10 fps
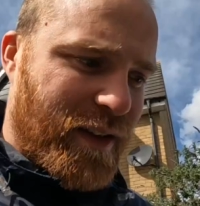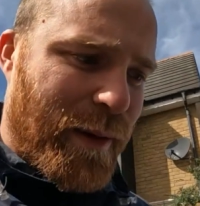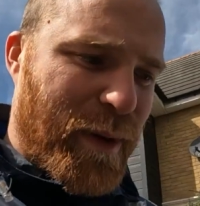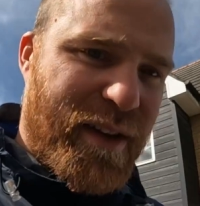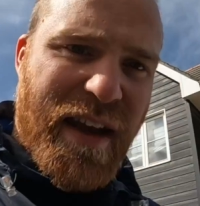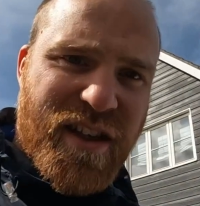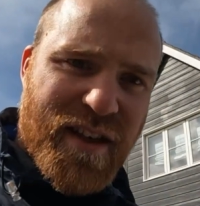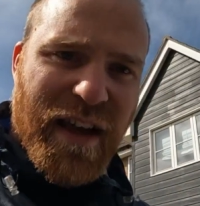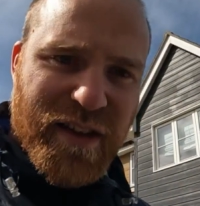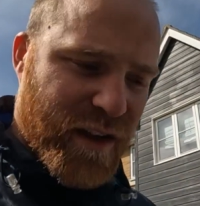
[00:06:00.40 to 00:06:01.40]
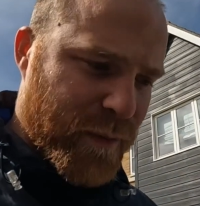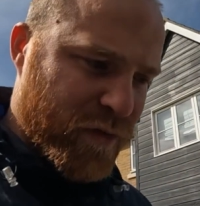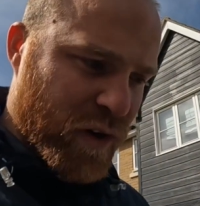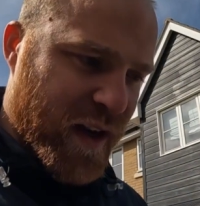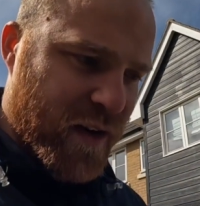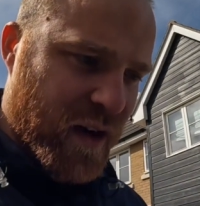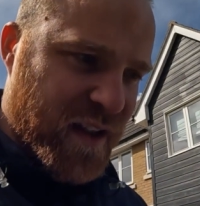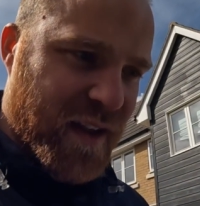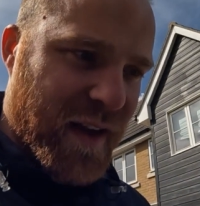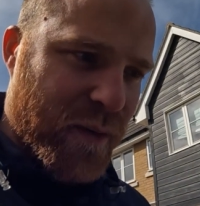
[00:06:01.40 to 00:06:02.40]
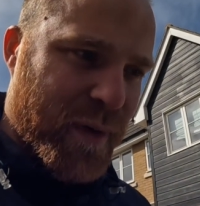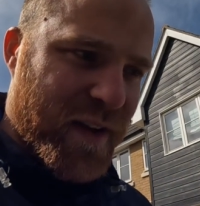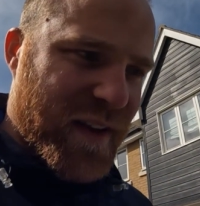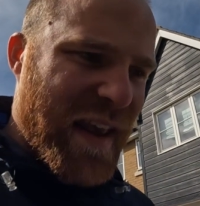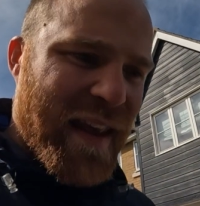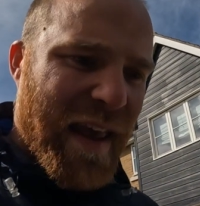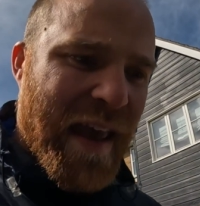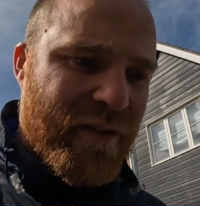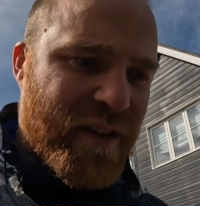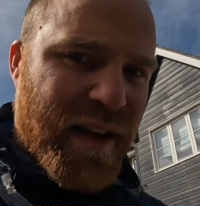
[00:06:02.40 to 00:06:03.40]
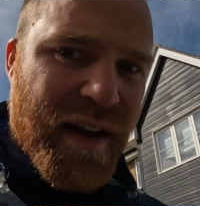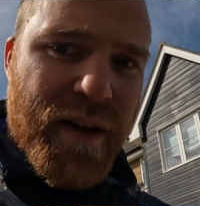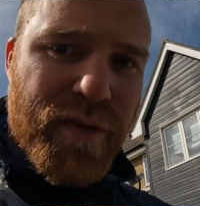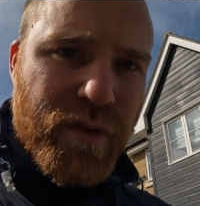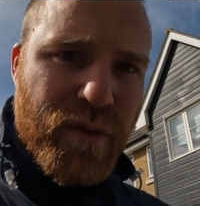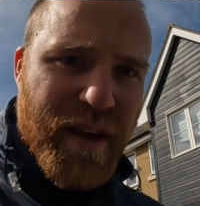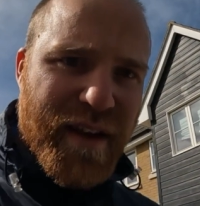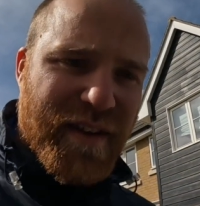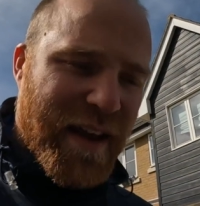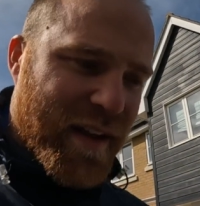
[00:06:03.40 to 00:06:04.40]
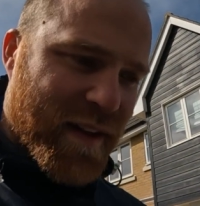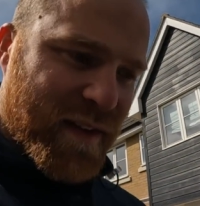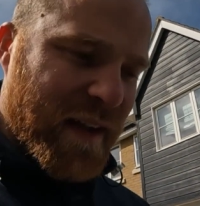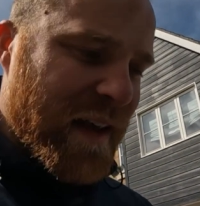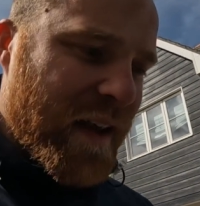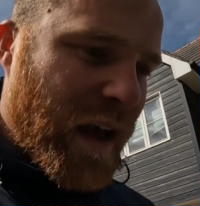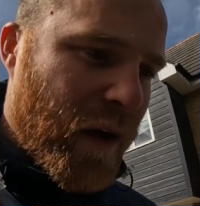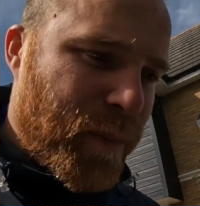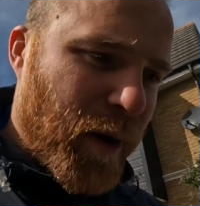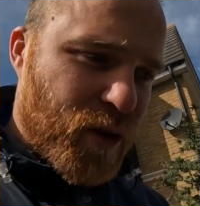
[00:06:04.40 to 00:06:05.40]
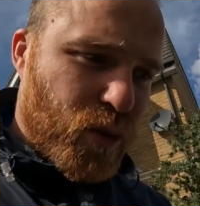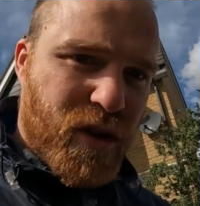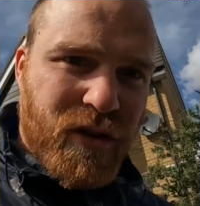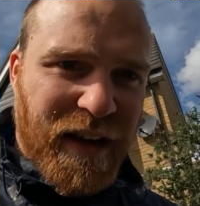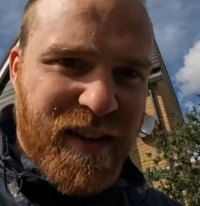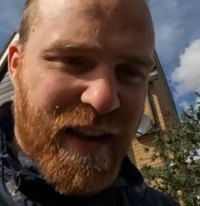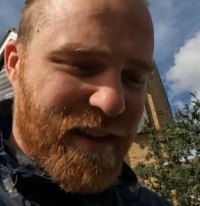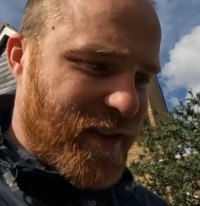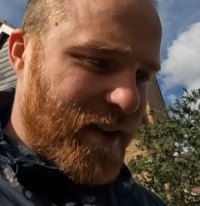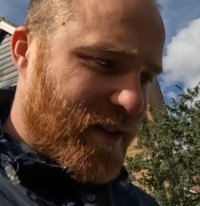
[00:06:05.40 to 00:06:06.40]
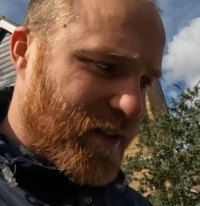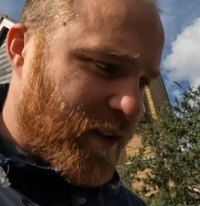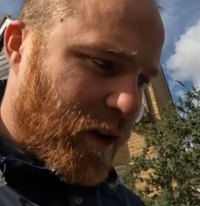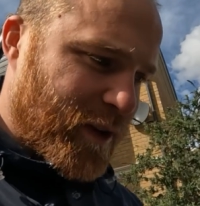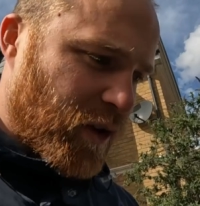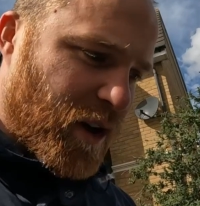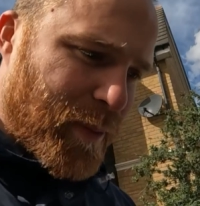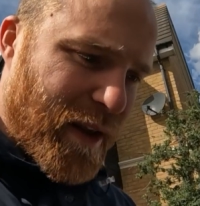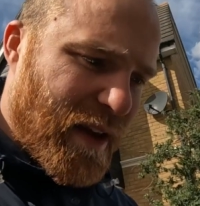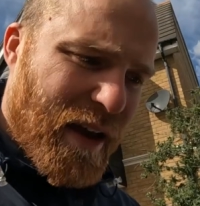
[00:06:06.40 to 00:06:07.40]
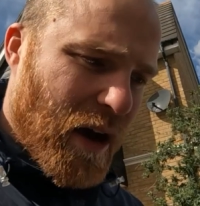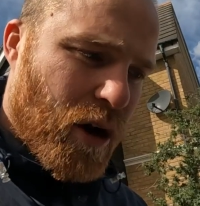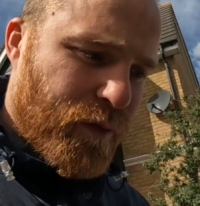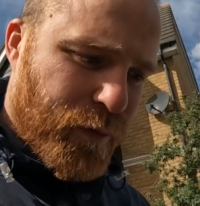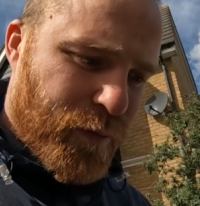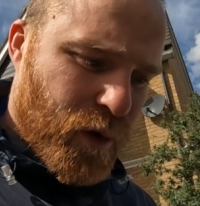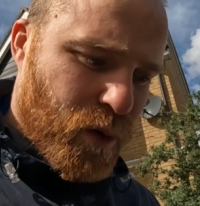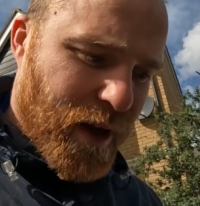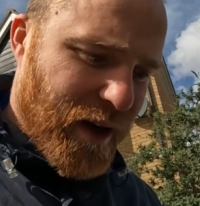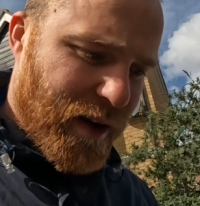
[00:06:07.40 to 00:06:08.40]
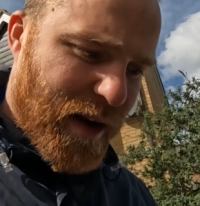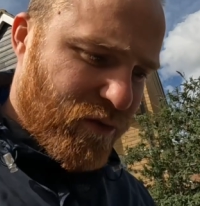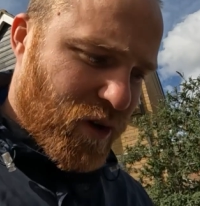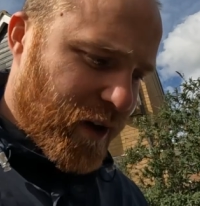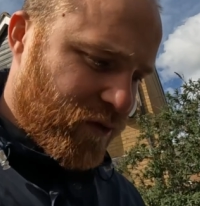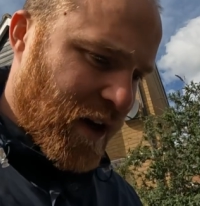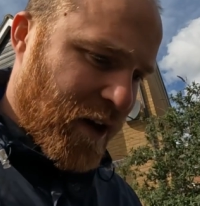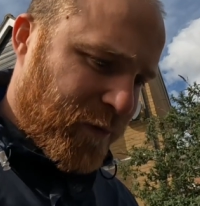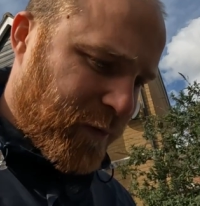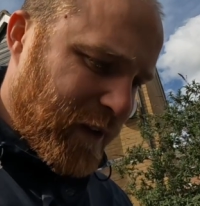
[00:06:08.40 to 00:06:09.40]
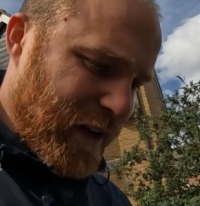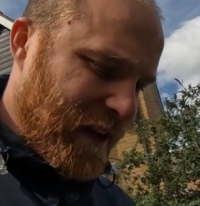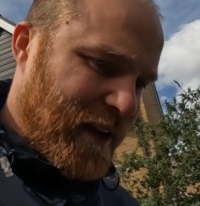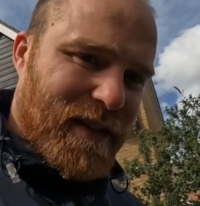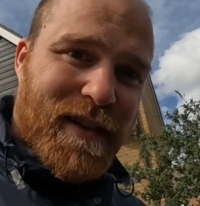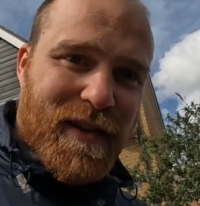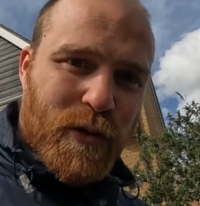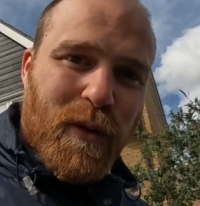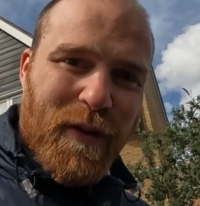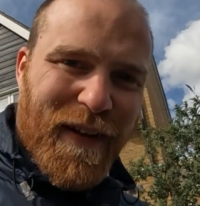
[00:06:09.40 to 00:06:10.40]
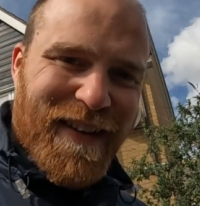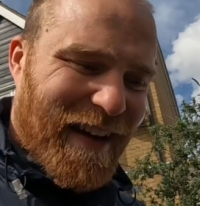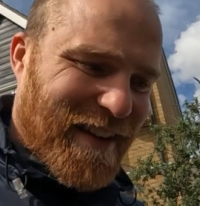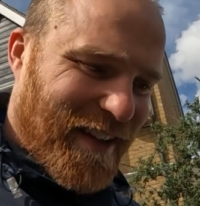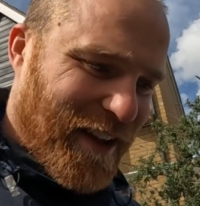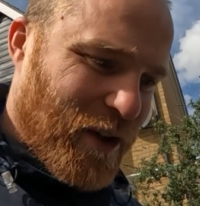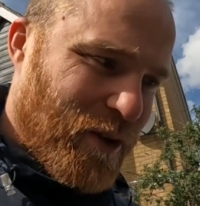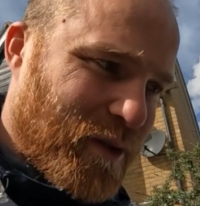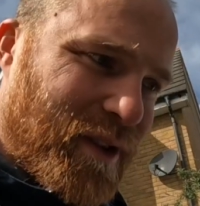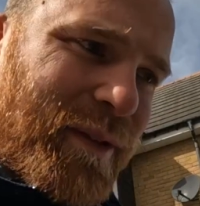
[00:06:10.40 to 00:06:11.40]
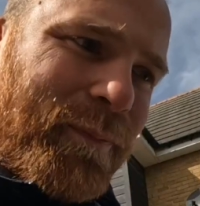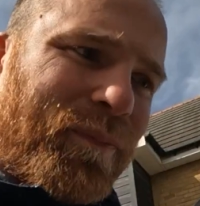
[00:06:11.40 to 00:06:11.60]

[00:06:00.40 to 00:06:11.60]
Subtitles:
So that means the engine's actually going to be running nicely now, because air is getting in through the intake. It's going past all the correct sensors, and so it's not going to be over fueling and then running rough. So this is all fantastic news.